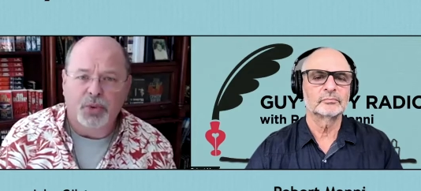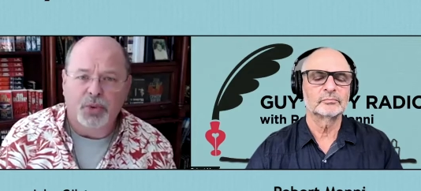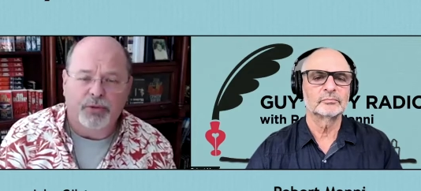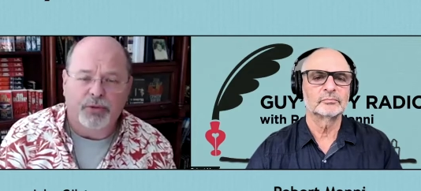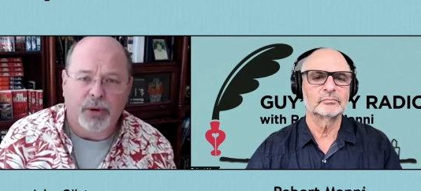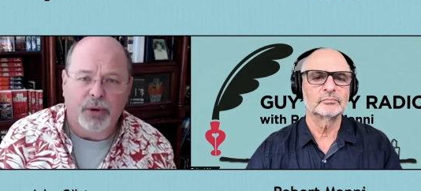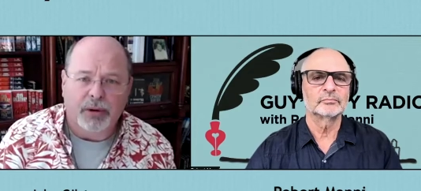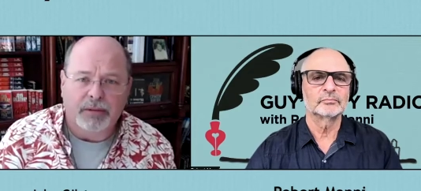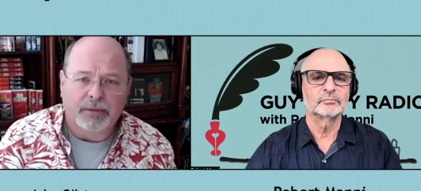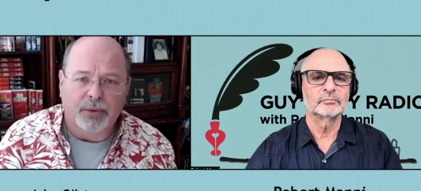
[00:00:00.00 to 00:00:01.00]
Speaker 1: for
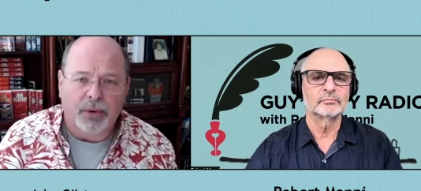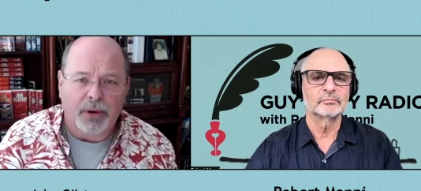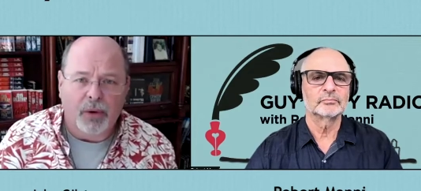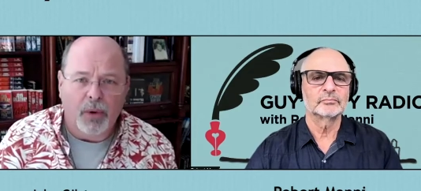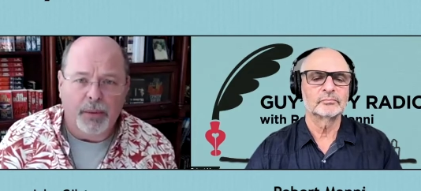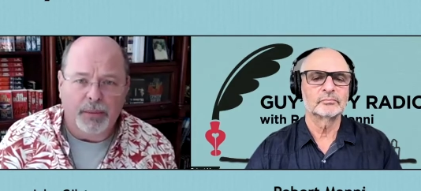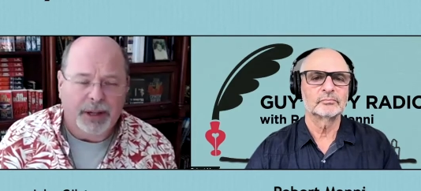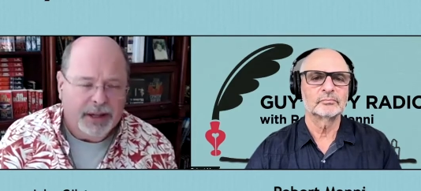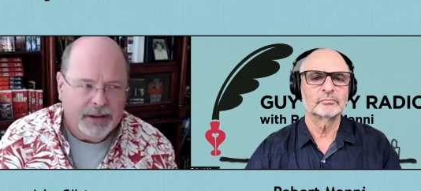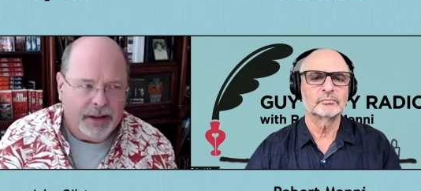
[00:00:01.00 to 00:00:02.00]
a woman.
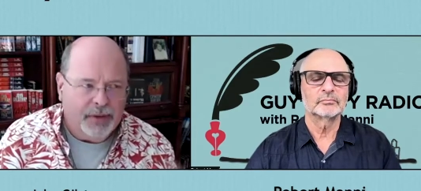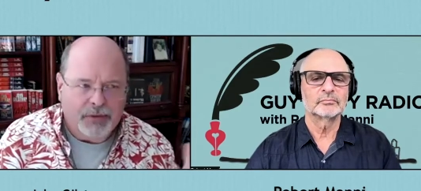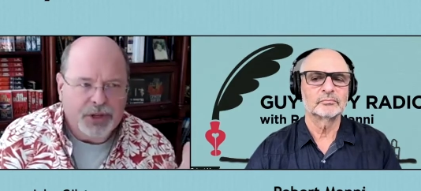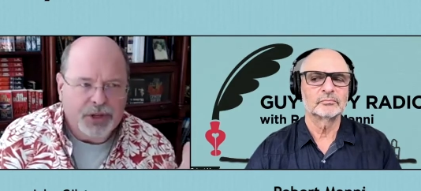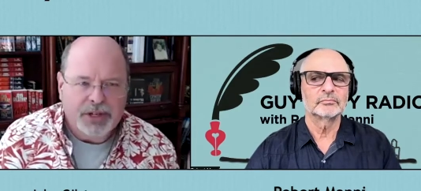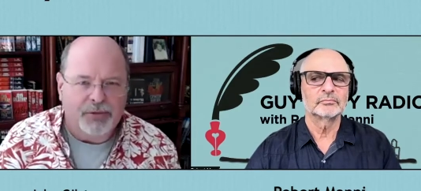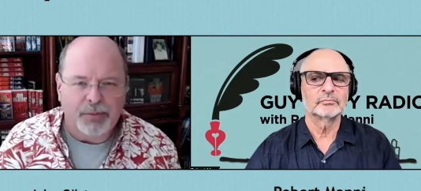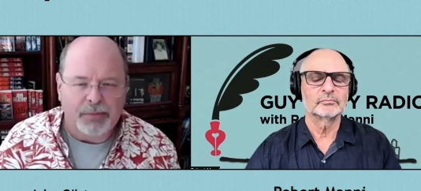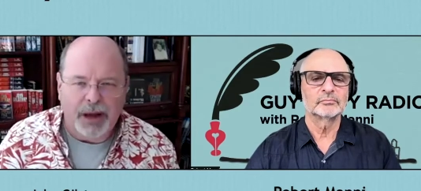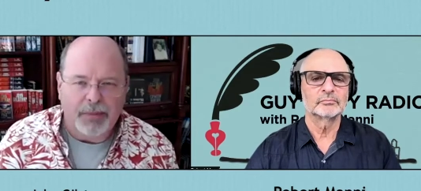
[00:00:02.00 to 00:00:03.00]
But that was just never
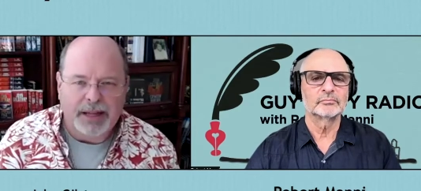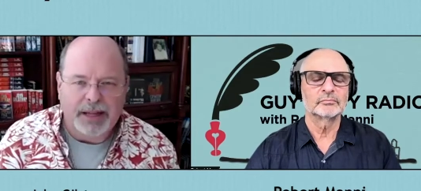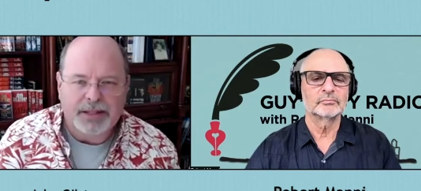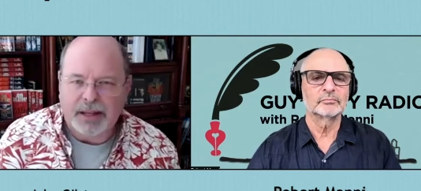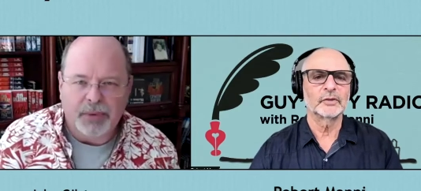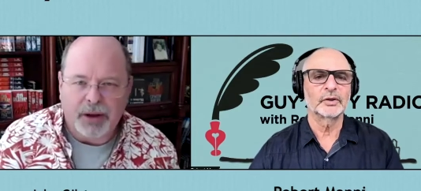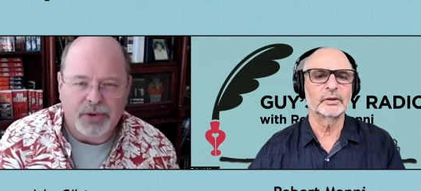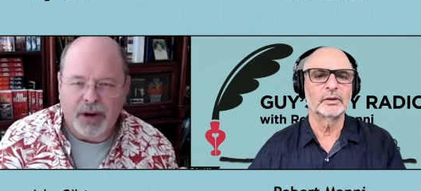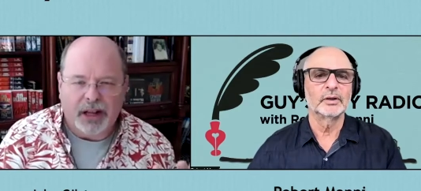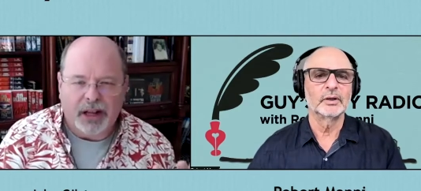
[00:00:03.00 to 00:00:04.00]
my mindset when I was
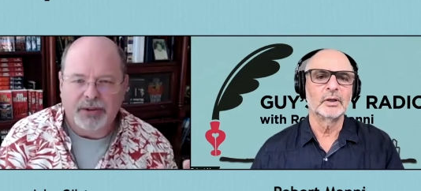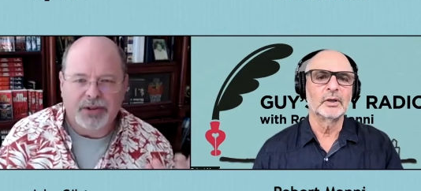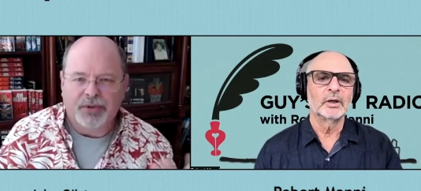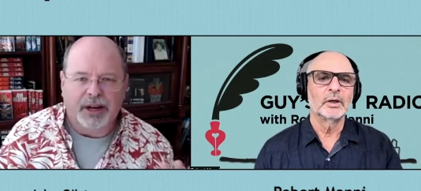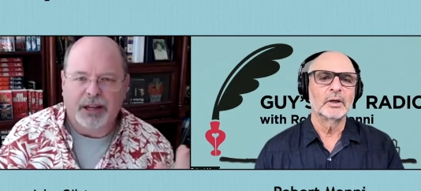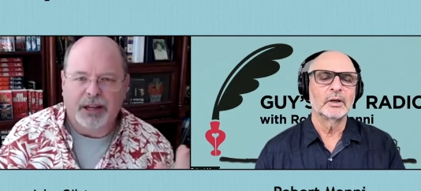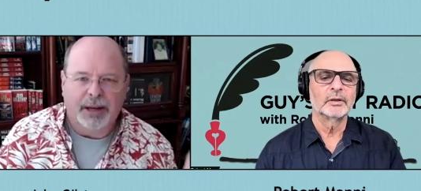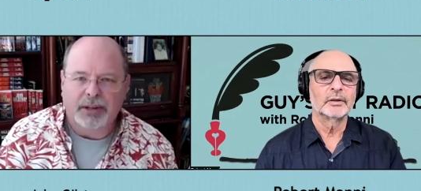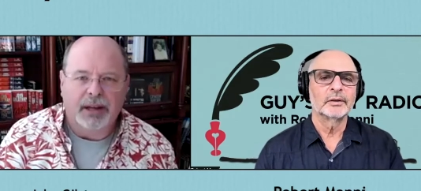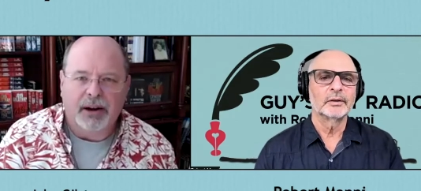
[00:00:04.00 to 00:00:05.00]
writing. I was just writing about the
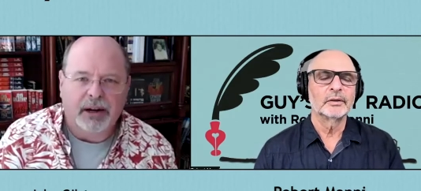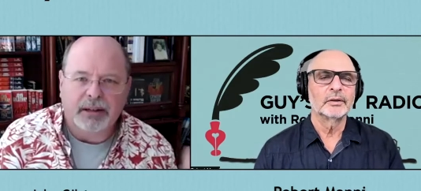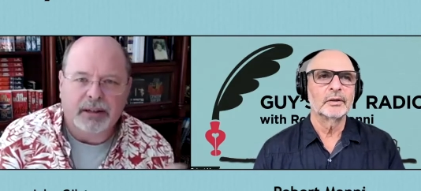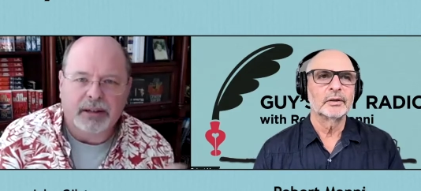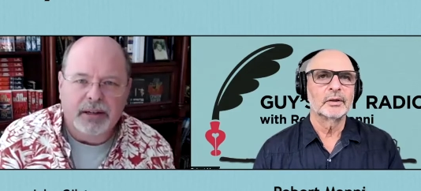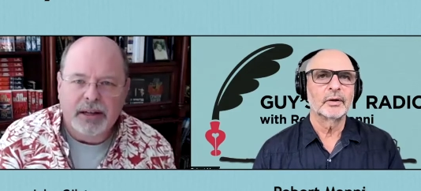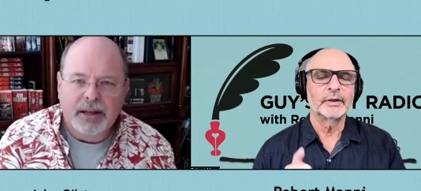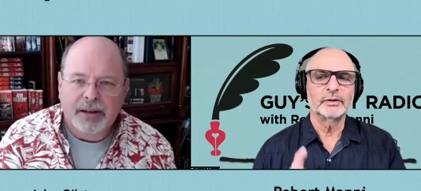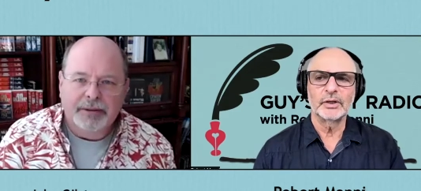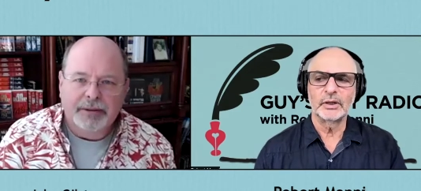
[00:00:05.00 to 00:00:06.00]
character.
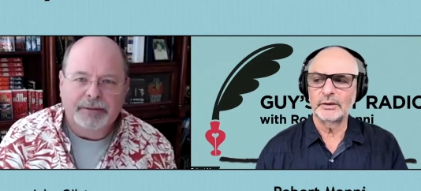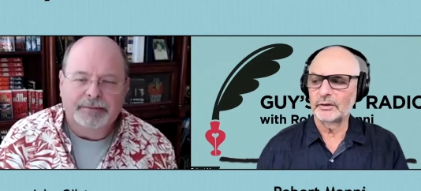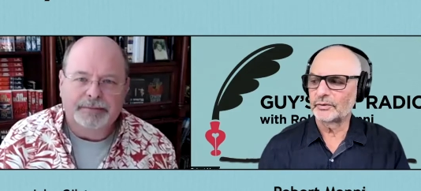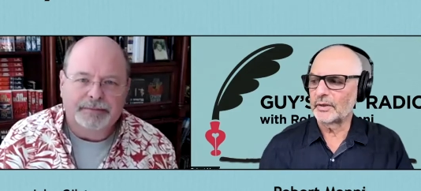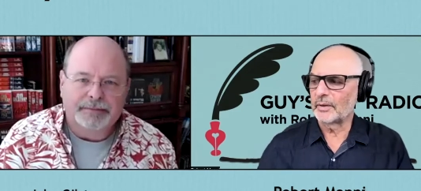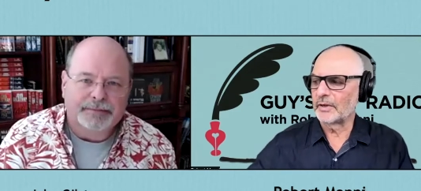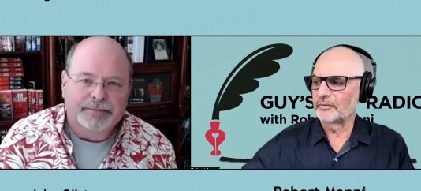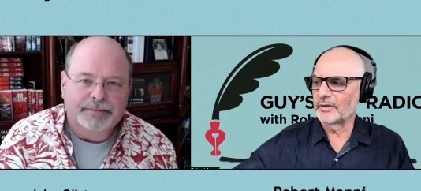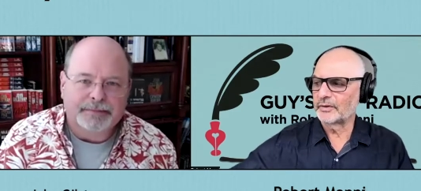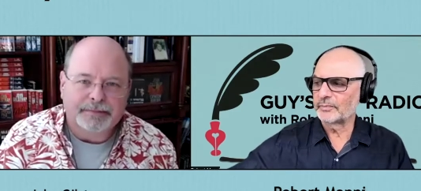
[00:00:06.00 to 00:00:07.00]
Speaker 2: Okay, John Gilstrap, my
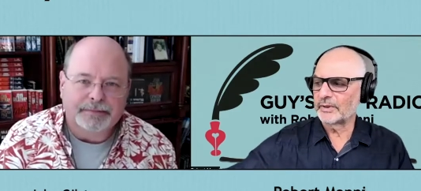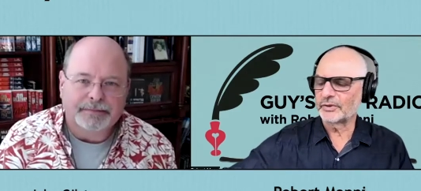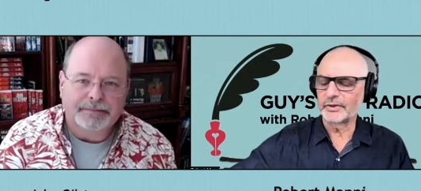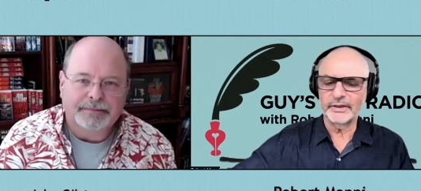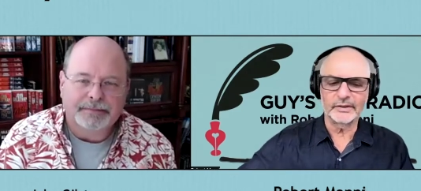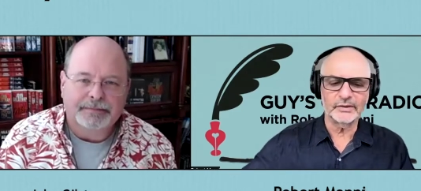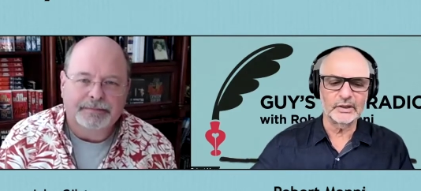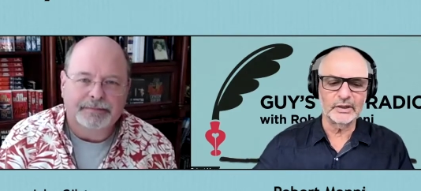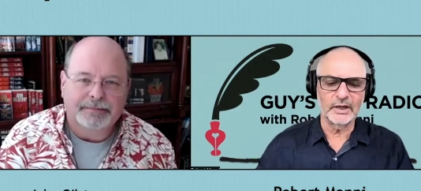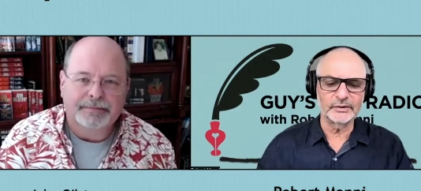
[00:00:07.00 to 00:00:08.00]
very special guest
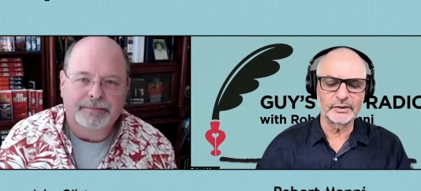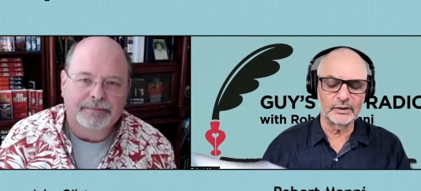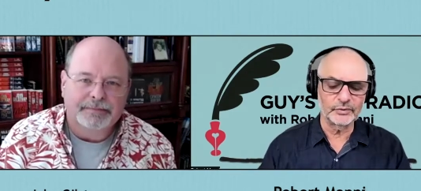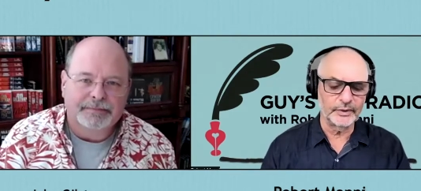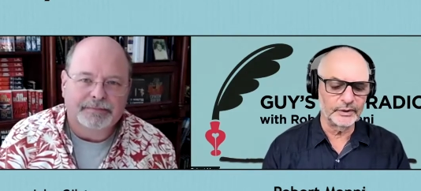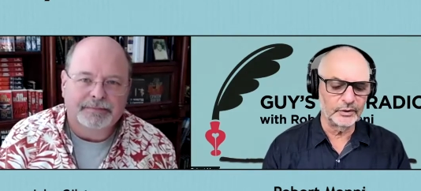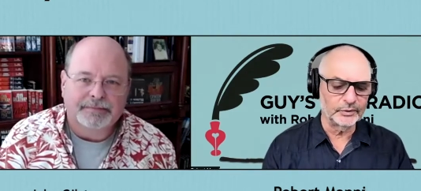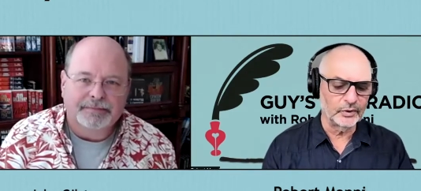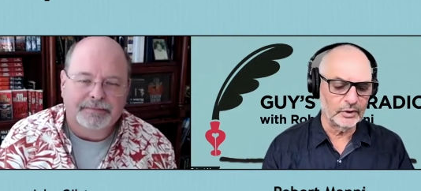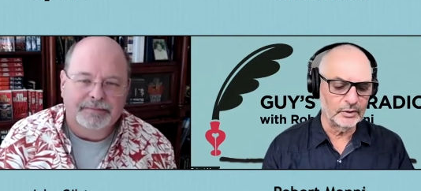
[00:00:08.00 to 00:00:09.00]
on Guys Guys Radio. We're
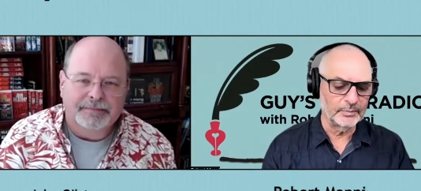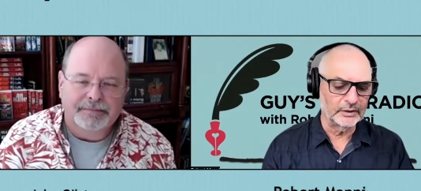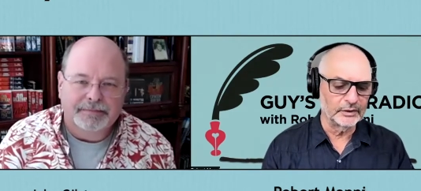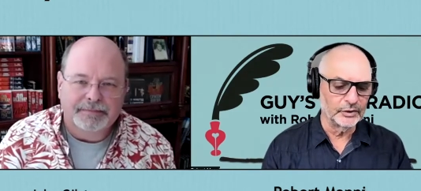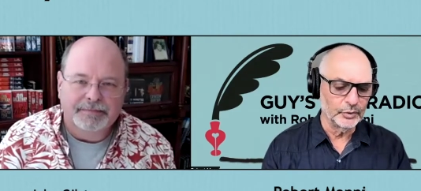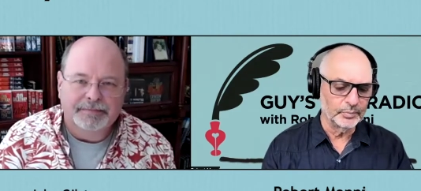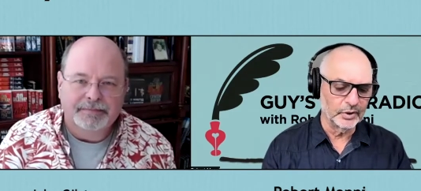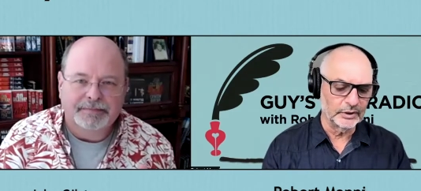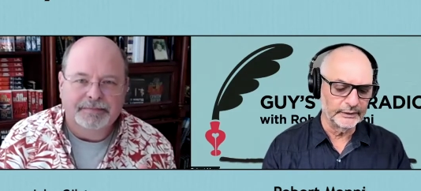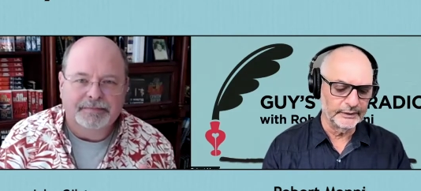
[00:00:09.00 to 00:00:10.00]
talking about the new
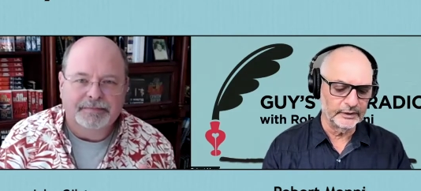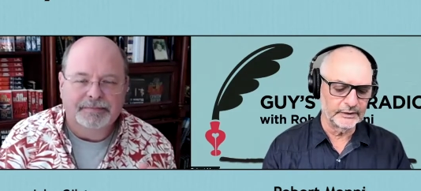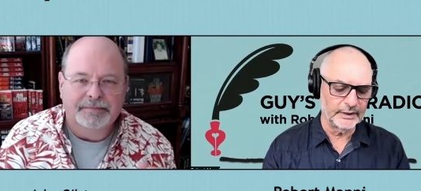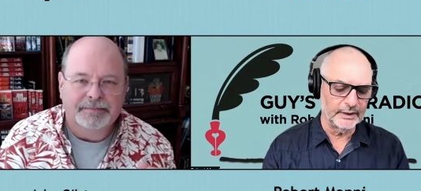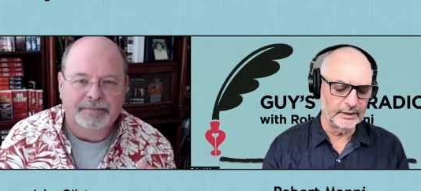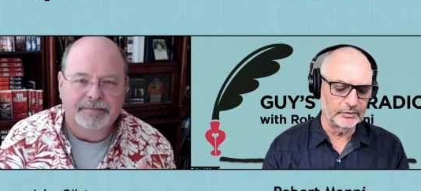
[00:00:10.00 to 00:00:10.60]
book, Lethal Game,